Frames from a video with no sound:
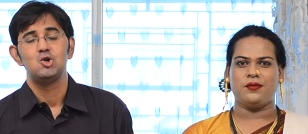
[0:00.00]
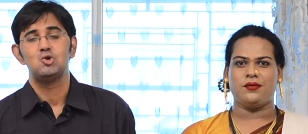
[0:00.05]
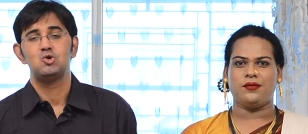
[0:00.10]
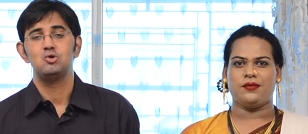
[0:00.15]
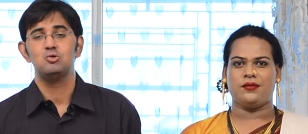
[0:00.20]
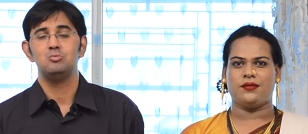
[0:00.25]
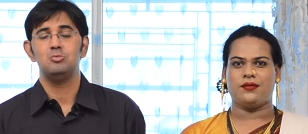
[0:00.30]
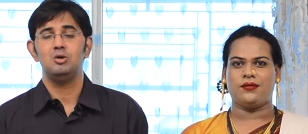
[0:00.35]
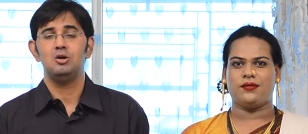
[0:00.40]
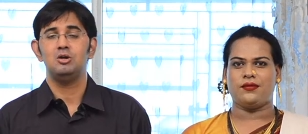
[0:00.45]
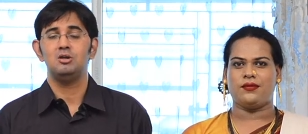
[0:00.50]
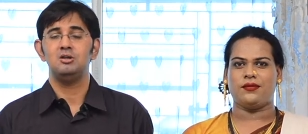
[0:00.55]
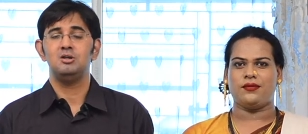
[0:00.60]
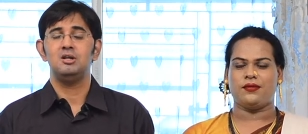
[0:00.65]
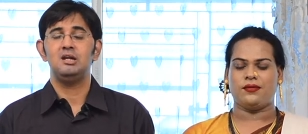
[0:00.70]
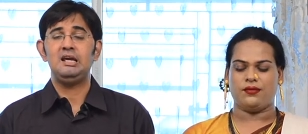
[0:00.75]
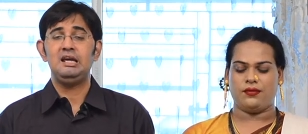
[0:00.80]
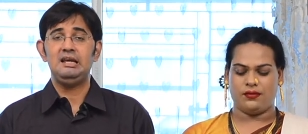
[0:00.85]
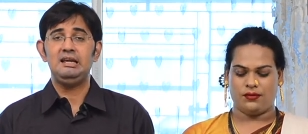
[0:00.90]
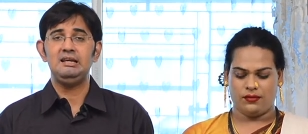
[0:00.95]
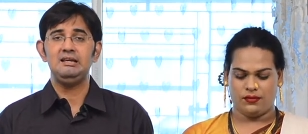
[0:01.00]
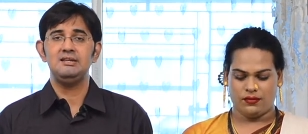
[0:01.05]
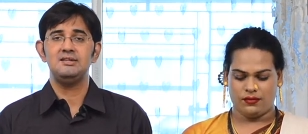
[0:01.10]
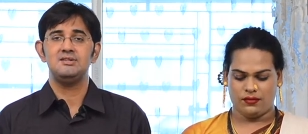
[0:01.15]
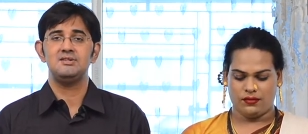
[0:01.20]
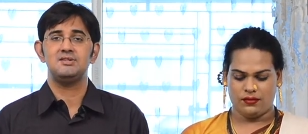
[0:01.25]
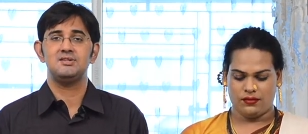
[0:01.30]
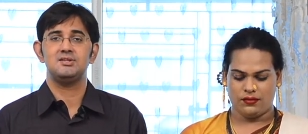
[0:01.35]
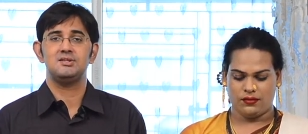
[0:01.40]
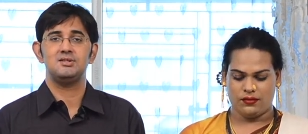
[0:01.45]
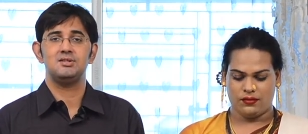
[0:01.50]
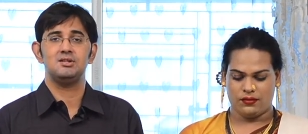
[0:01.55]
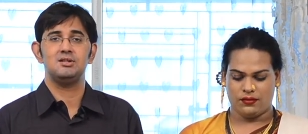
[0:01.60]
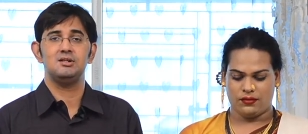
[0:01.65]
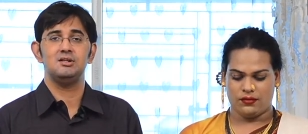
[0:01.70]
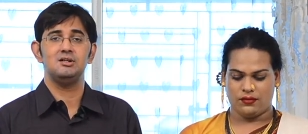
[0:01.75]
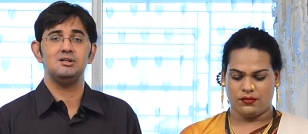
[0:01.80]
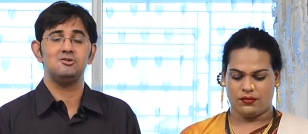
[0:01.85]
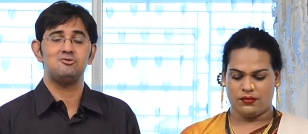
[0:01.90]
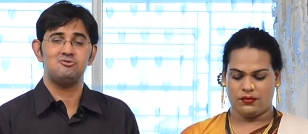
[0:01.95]
Speaker 1: Suman is
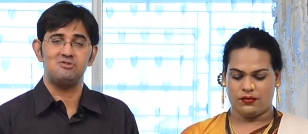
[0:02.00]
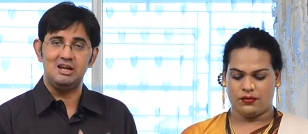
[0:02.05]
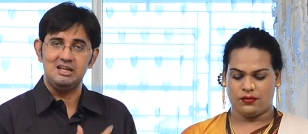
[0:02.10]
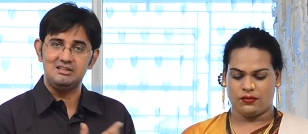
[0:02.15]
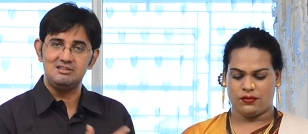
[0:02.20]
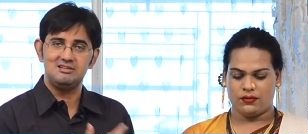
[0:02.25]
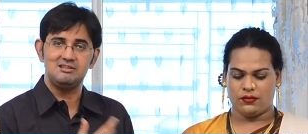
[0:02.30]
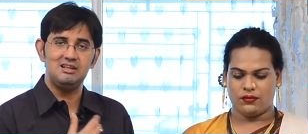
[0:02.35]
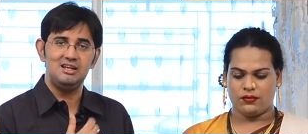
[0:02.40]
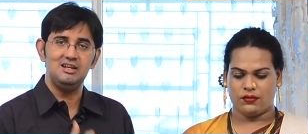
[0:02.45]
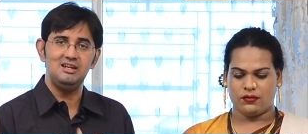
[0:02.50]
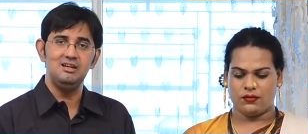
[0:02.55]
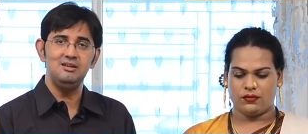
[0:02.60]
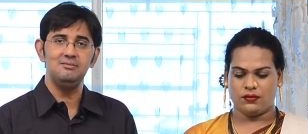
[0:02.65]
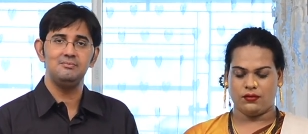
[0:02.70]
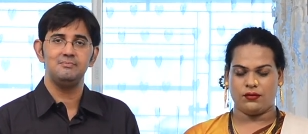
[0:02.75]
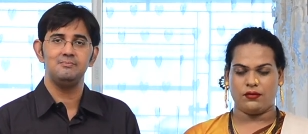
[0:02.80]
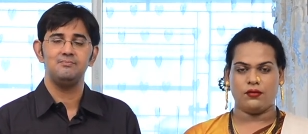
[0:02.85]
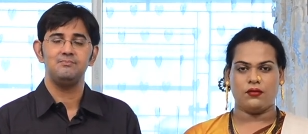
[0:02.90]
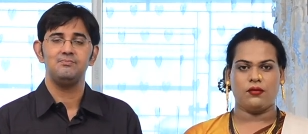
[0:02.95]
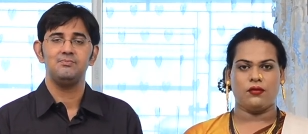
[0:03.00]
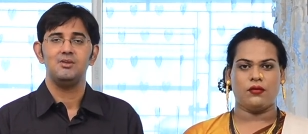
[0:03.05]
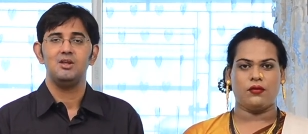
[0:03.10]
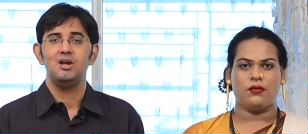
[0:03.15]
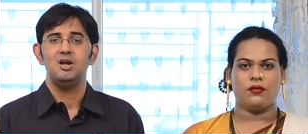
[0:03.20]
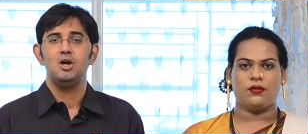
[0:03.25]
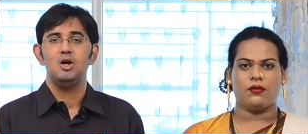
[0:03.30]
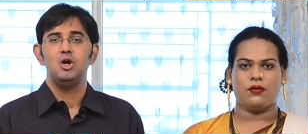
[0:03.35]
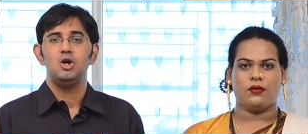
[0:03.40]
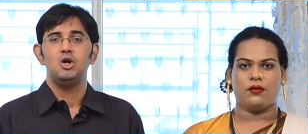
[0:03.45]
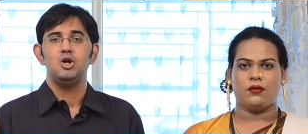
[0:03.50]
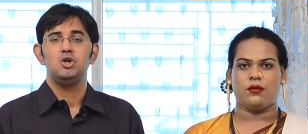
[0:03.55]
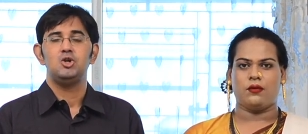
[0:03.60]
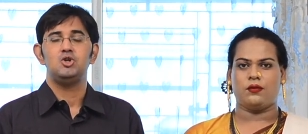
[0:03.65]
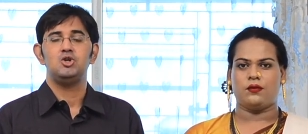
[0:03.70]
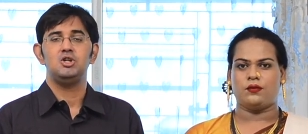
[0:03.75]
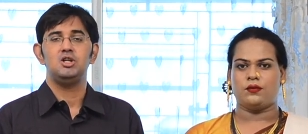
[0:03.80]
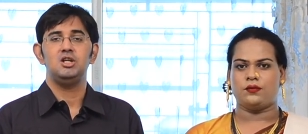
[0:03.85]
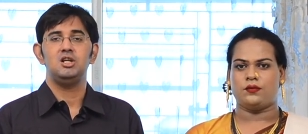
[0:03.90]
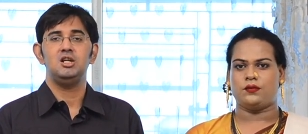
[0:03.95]
a trans lady.
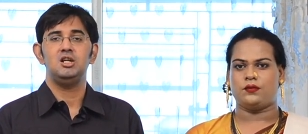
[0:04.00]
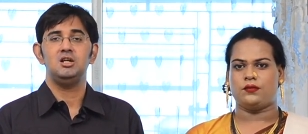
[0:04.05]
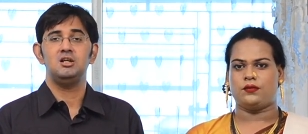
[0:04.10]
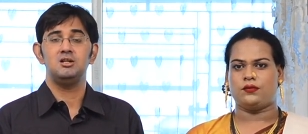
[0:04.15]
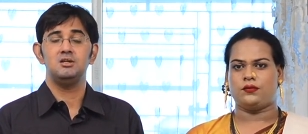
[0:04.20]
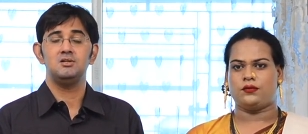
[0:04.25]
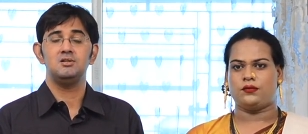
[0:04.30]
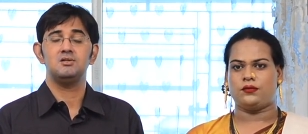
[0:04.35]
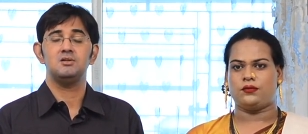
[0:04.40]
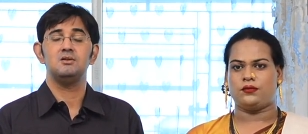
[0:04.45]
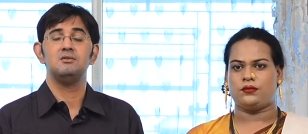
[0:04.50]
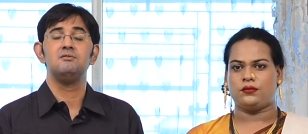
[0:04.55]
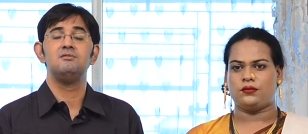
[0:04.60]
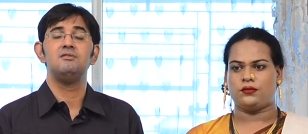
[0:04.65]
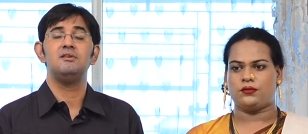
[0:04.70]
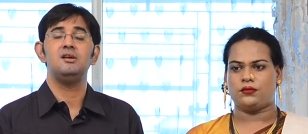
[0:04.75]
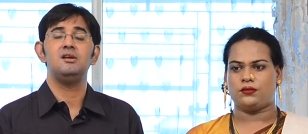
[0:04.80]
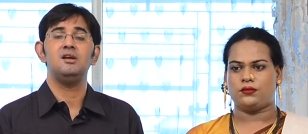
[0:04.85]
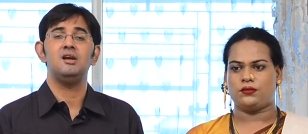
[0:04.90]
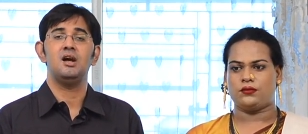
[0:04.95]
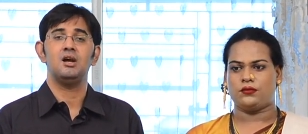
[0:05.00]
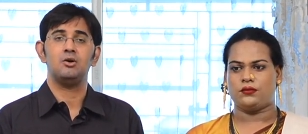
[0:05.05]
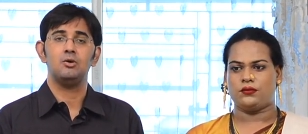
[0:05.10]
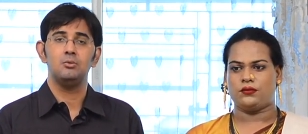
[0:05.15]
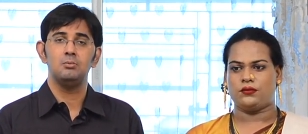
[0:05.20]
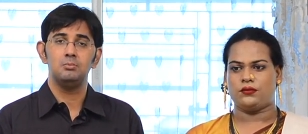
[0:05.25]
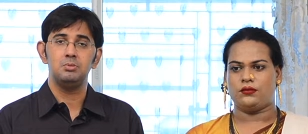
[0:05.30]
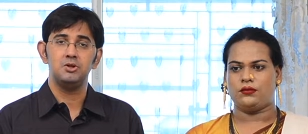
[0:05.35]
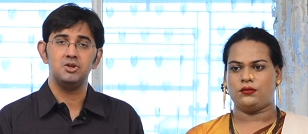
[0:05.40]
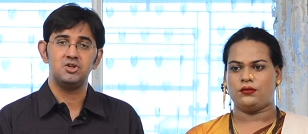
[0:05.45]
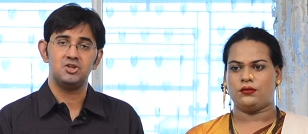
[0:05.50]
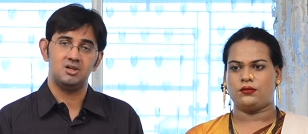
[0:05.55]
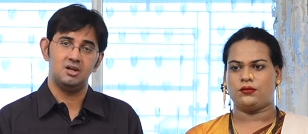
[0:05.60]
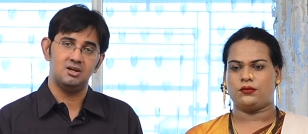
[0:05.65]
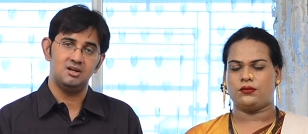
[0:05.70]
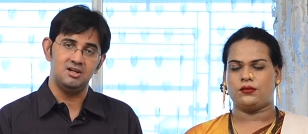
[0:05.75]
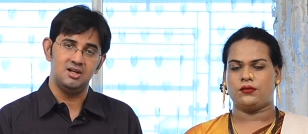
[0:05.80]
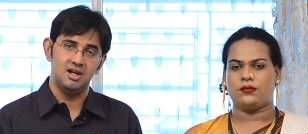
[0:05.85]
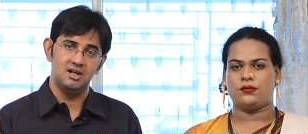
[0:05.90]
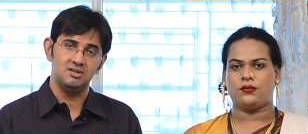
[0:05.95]
She is a very
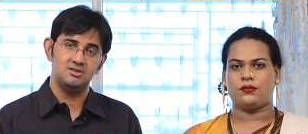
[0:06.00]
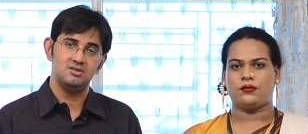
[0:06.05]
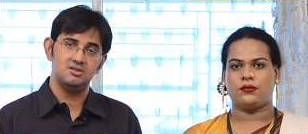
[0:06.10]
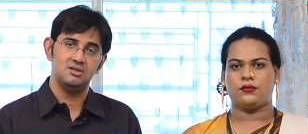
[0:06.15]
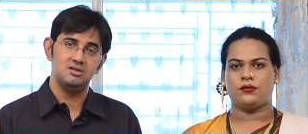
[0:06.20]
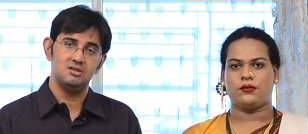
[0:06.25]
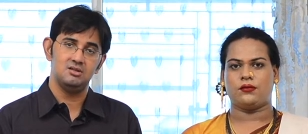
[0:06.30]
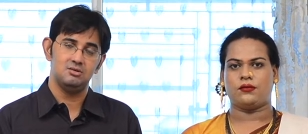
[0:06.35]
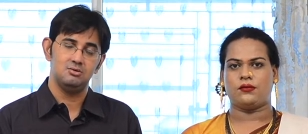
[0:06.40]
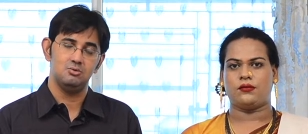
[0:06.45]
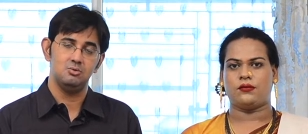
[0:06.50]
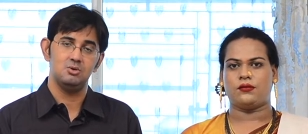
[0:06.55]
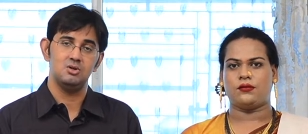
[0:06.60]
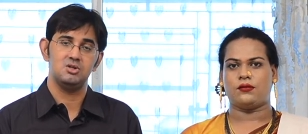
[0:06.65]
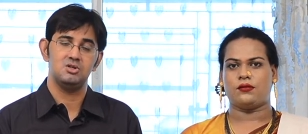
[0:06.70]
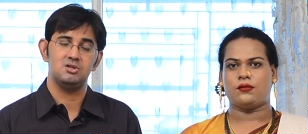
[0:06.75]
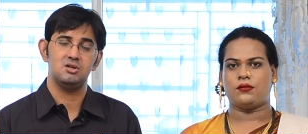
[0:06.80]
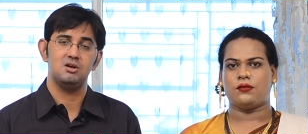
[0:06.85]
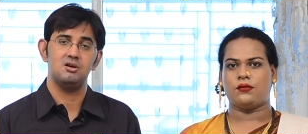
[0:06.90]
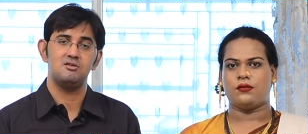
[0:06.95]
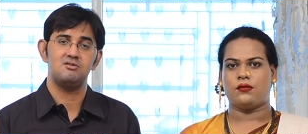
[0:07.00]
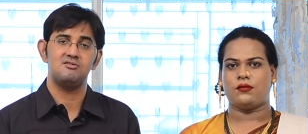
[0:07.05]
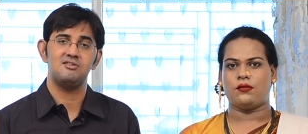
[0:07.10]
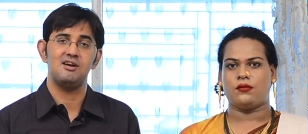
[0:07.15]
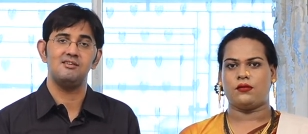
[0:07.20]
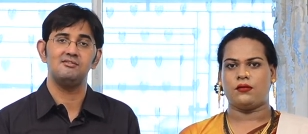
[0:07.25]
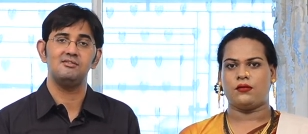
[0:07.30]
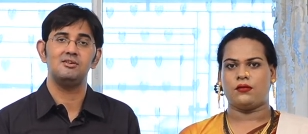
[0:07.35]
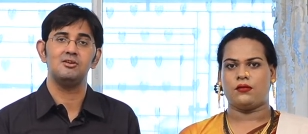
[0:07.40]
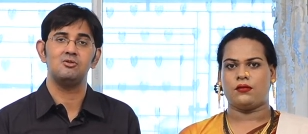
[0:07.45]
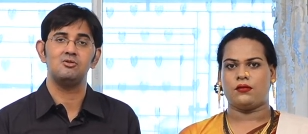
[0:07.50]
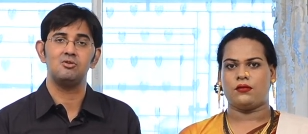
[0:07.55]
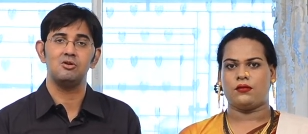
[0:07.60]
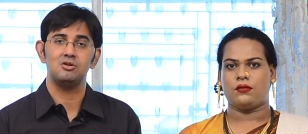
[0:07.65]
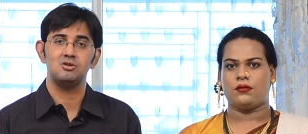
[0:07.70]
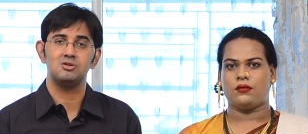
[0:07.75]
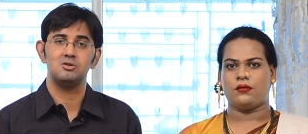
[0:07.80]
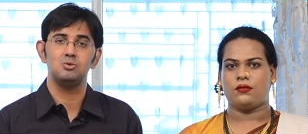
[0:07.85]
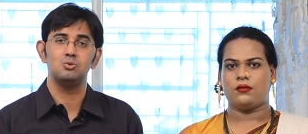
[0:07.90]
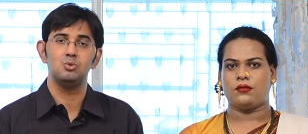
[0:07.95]
accomplished dancer who has traveled
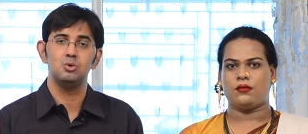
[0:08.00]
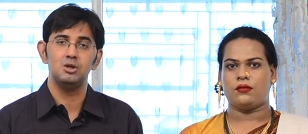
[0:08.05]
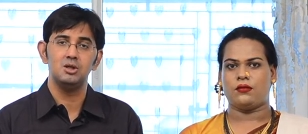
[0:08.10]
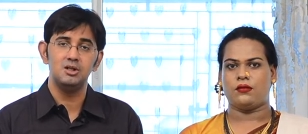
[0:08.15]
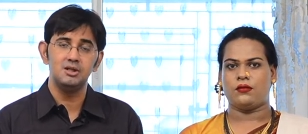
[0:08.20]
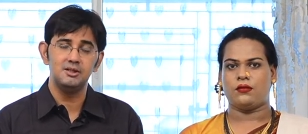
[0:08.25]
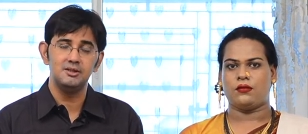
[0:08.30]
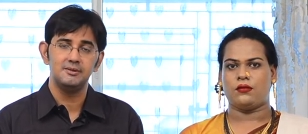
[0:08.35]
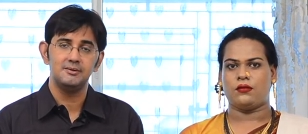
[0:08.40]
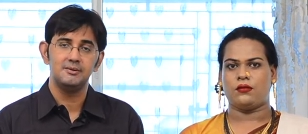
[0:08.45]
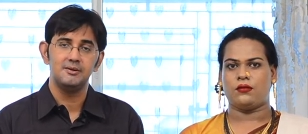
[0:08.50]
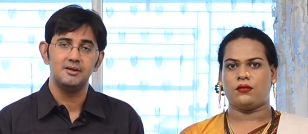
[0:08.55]
across the world.